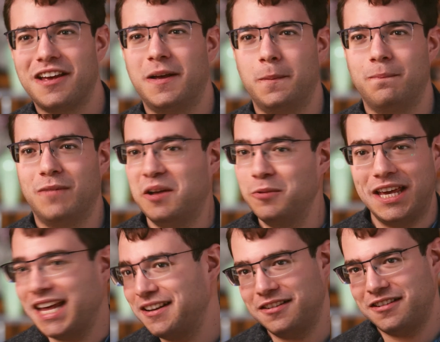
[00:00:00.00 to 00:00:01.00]
Um, and we
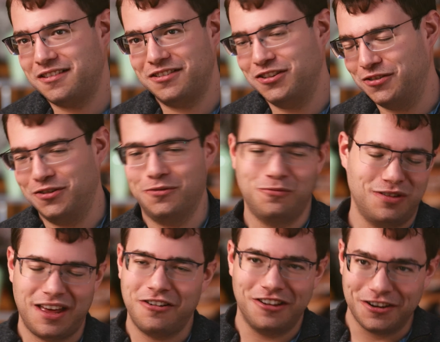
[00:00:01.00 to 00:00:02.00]
can't, you know,
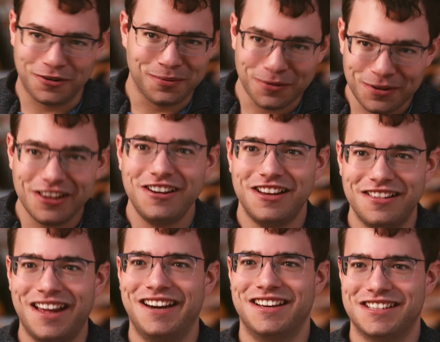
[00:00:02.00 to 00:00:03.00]
without interpretability
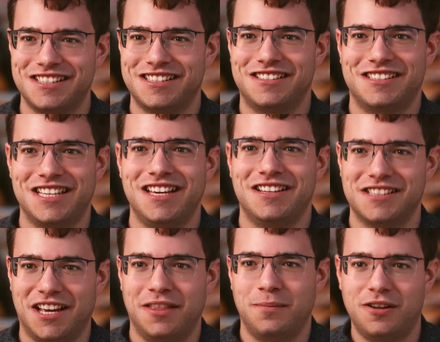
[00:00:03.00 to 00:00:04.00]
letting us see
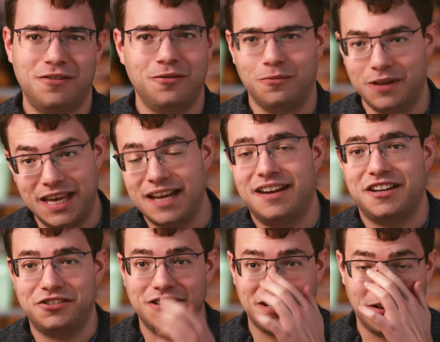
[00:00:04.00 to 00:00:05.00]
inside the model, we can't
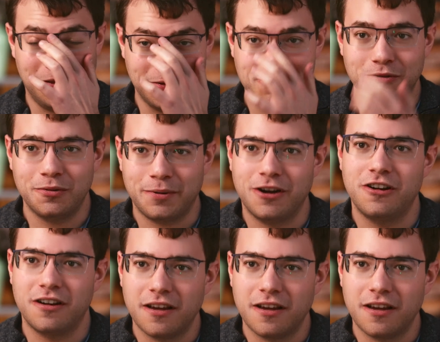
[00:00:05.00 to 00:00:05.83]
actually tell those two apart.